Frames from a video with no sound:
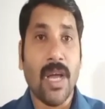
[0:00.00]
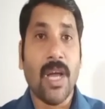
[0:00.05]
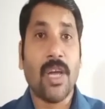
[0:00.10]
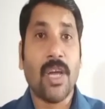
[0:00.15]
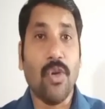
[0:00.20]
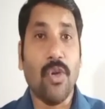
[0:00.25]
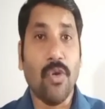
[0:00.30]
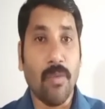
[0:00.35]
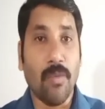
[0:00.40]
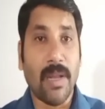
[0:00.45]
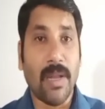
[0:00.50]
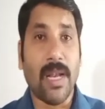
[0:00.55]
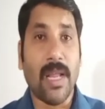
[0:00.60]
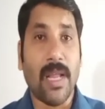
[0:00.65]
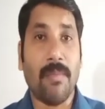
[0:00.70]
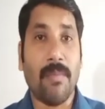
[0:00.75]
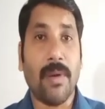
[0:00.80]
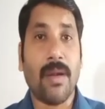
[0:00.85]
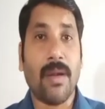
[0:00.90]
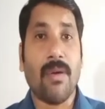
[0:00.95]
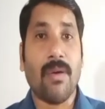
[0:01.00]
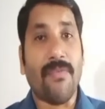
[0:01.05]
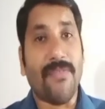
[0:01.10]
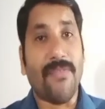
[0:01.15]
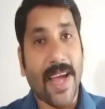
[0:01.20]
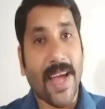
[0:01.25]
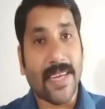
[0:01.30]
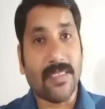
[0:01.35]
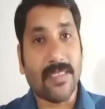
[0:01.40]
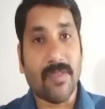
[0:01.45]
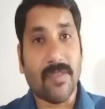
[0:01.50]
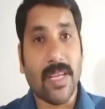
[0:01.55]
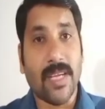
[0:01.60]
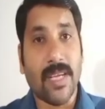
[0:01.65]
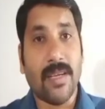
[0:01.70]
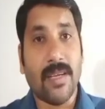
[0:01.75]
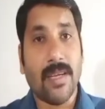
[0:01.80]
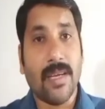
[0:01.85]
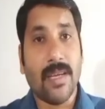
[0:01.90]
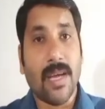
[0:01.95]
human labor,
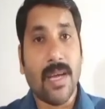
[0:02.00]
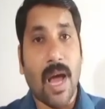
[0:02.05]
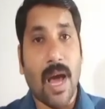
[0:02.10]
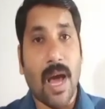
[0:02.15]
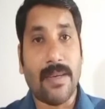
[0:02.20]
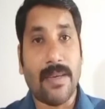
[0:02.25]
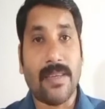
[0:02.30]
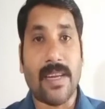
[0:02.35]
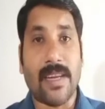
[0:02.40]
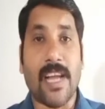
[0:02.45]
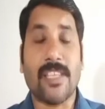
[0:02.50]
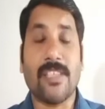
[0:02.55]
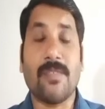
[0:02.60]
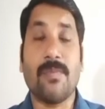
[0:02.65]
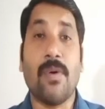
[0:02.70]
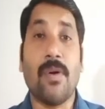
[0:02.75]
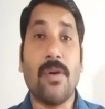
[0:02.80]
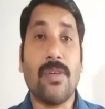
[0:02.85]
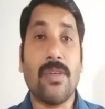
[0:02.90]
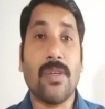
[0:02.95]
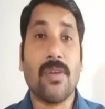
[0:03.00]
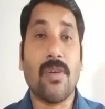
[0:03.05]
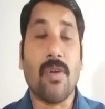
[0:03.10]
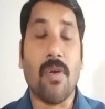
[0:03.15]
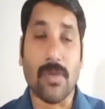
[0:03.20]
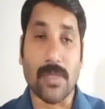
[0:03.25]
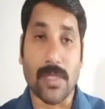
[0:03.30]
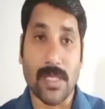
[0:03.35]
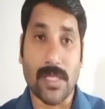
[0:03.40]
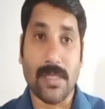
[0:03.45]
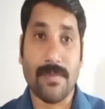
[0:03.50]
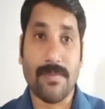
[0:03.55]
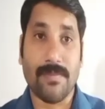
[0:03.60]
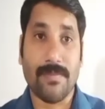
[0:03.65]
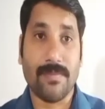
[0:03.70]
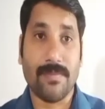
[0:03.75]
factory and transport cost.